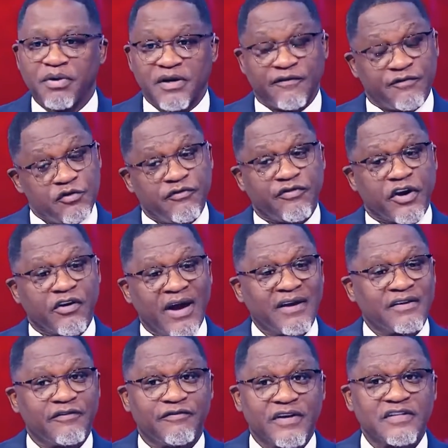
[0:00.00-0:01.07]
But if you figure
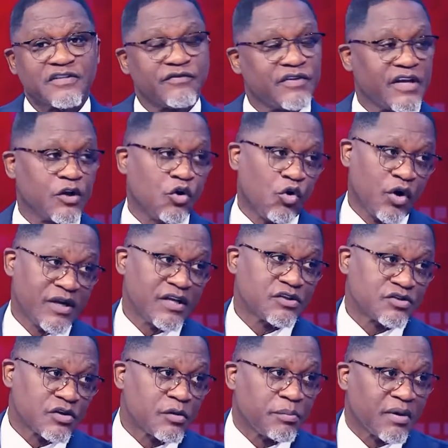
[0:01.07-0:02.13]
out defensively going
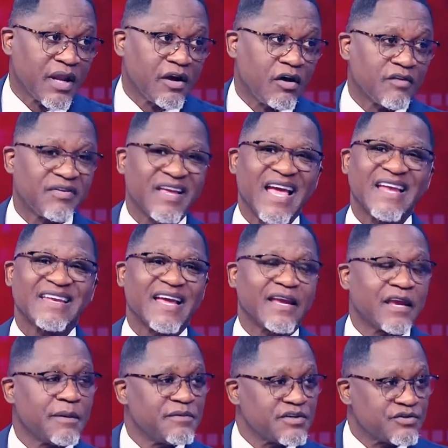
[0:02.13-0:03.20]
into the playoff, got
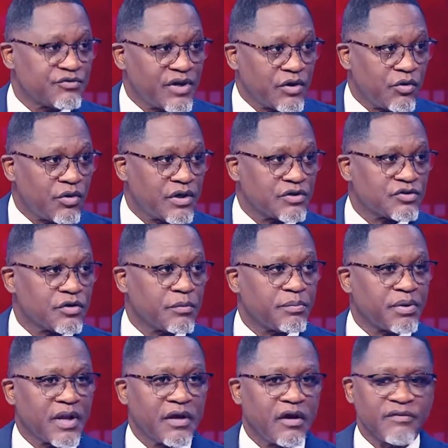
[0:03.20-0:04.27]
that chemistry going into the
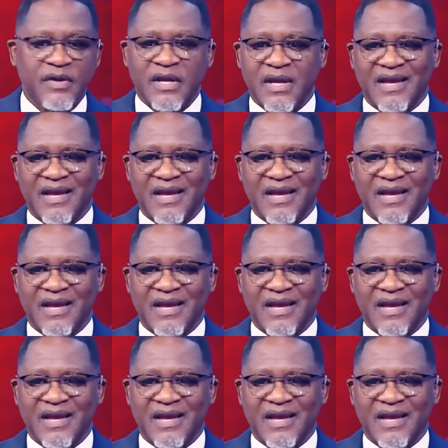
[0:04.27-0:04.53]
playoff,